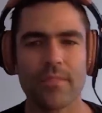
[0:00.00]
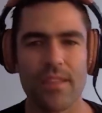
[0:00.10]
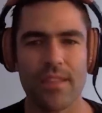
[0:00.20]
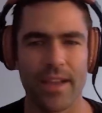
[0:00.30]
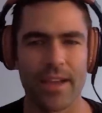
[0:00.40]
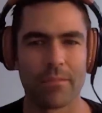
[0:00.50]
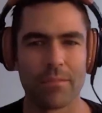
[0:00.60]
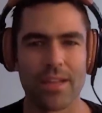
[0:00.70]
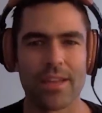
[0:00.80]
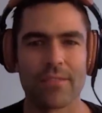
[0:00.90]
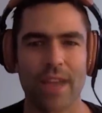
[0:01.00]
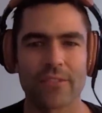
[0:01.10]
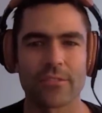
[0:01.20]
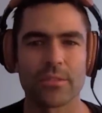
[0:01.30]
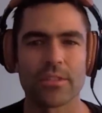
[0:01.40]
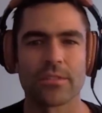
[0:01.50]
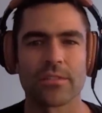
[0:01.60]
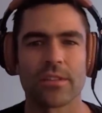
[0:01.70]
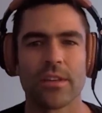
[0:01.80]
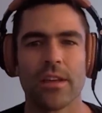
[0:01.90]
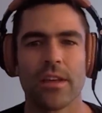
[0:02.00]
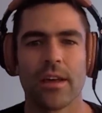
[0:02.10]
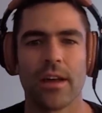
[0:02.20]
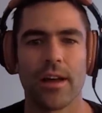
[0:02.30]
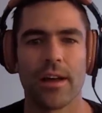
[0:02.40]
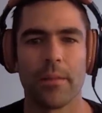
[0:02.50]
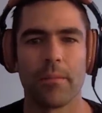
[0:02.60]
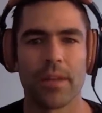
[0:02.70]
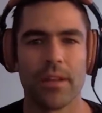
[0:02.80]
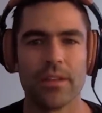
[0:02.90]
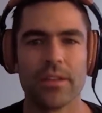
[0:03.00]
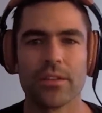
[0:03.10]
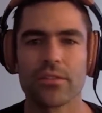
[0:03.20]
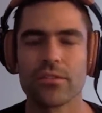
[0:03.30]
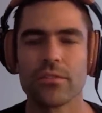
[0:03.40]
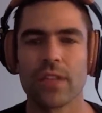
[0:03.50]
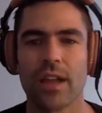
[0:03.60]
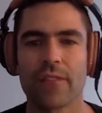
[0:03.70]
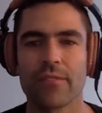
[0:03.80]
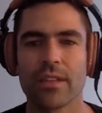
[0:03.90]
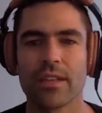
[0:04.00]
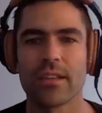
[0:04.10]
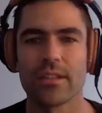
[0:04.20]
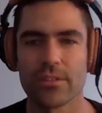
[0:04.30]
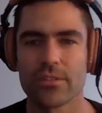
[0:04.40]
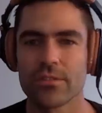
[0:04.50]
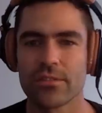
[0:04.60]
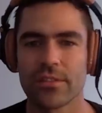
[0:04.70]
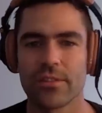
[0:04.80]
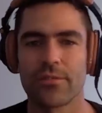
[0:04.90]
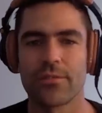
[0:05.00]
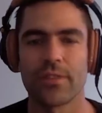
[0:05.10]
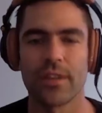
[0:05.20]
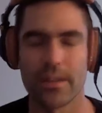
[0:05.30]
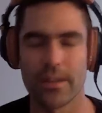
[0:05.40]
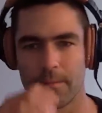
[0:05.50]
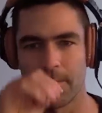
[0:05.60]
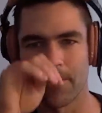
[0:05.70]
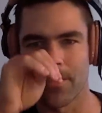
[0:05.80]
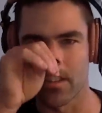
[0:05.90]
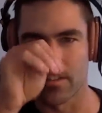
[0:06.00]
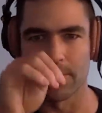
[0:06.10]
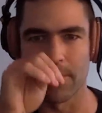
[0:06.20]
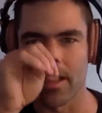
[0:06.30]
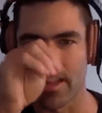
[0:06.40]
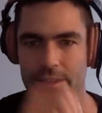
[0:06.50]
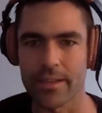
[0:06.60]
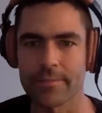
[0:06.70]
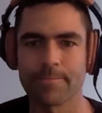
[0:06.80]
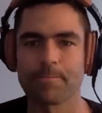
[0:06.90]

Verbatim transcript: attributes, but a little too lively, a little too stiff, for my liking.